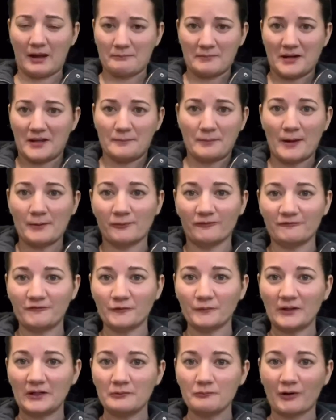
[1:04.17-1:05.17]
many people
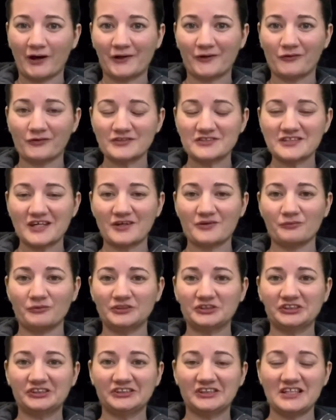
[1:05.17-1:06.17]
viewing my content,
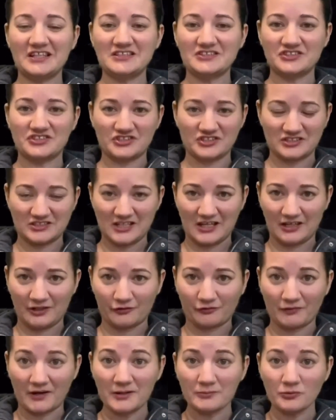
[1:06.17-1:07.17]
which is just
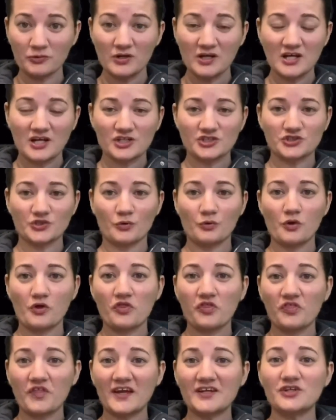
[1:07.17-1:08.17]
incredible. So
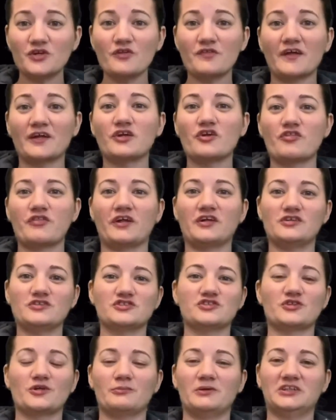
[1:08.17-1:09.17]
thank you
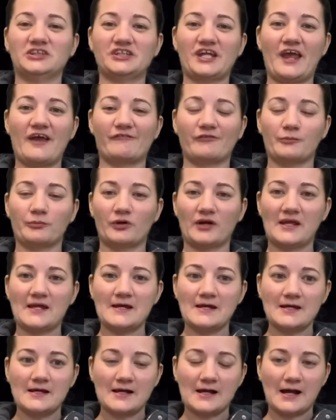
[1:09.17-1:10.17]
so much to everybody.
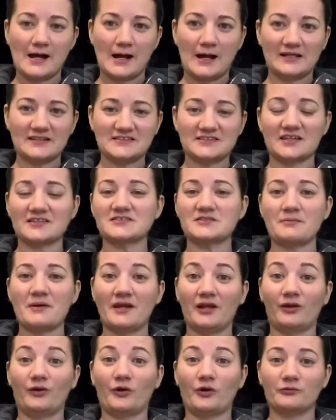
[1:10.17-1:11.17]
It does
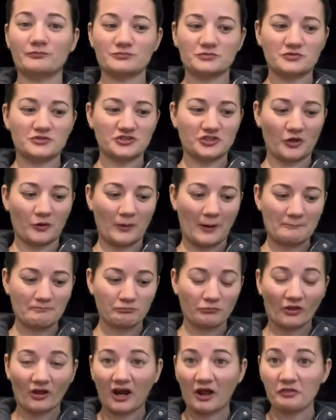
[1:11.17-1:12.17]
mean a lot. So
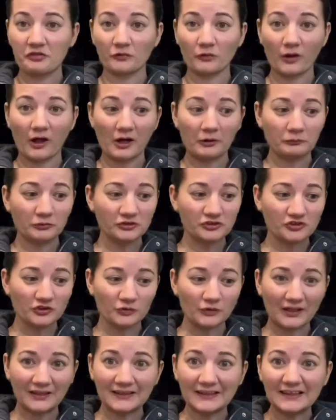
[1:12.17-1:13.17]
I thought I would
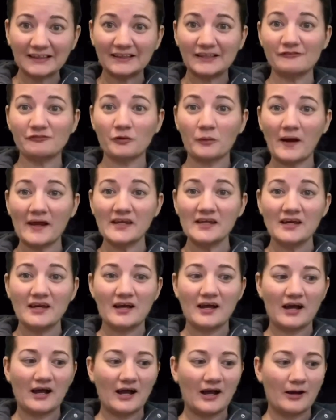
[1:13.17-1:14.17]
do a little giveaway
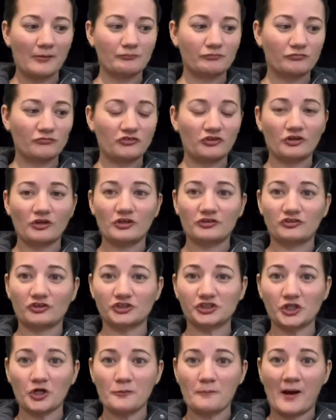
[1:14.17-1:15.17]
to
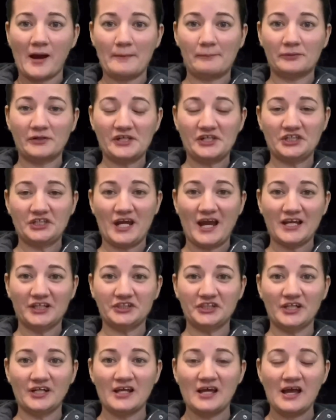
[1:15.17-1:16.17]
show my
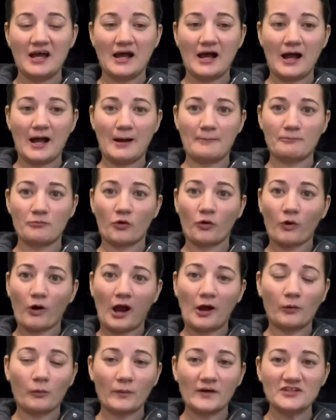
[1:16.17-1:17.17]
appreciation. I
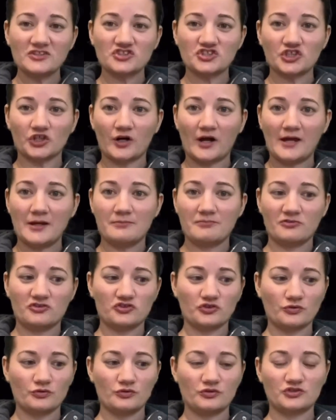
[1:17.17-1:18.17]
always try and
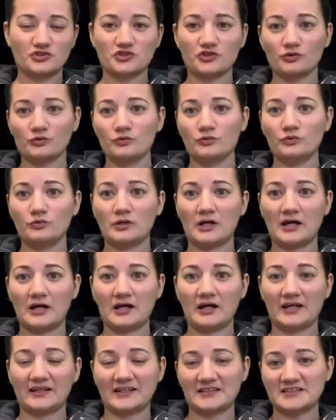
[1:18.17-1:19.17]
do two
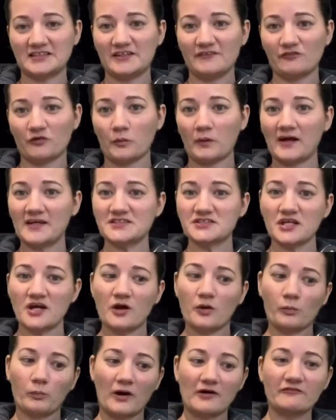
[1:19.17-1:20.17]
giveaways,
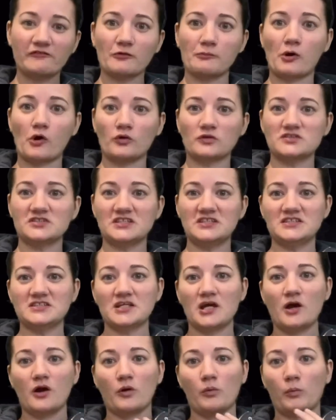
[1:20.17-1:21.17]
one for my
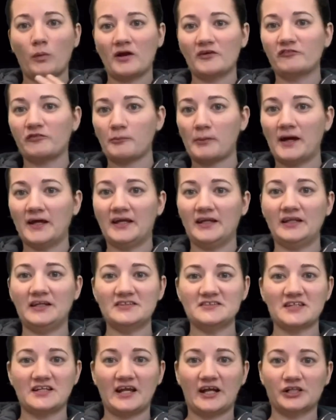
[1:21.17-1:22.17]
Aussies, one for my
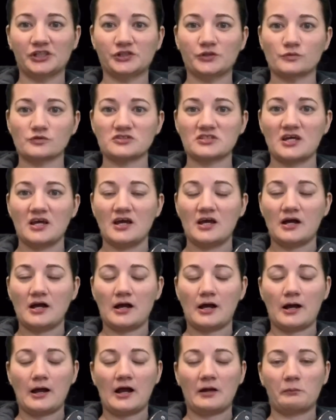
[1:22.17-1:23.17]
internationals,
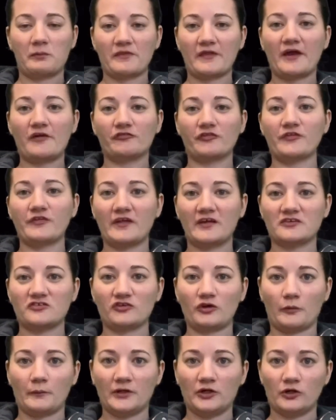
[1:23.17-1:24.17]
with everything that's
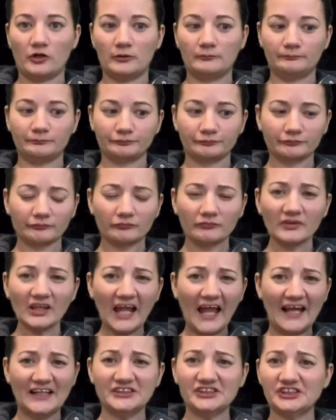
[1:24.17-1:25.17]
going on
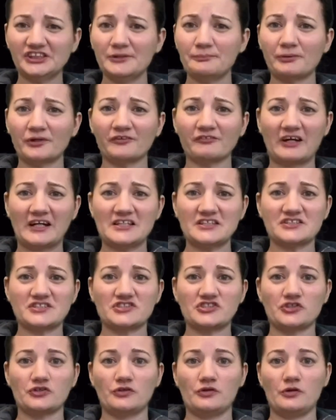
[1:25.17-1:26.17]
and shipping rates
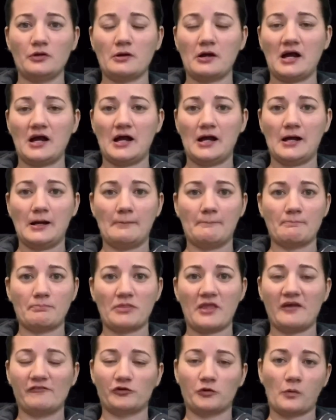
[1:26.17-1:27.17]
to
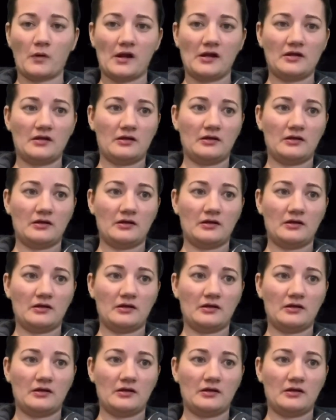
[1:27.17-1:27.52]
everyone